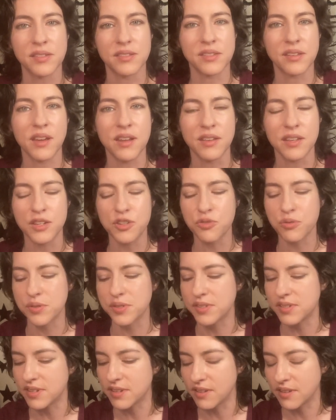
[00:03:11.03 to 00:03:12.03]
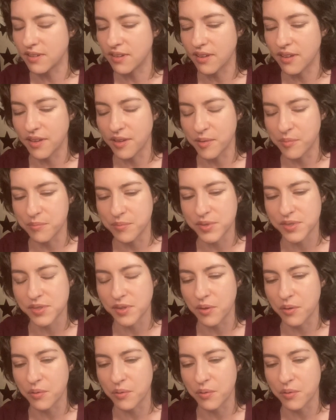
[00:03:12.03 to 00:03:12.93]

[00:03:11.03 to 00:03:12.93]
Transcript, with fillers: That's kind of interesting. Things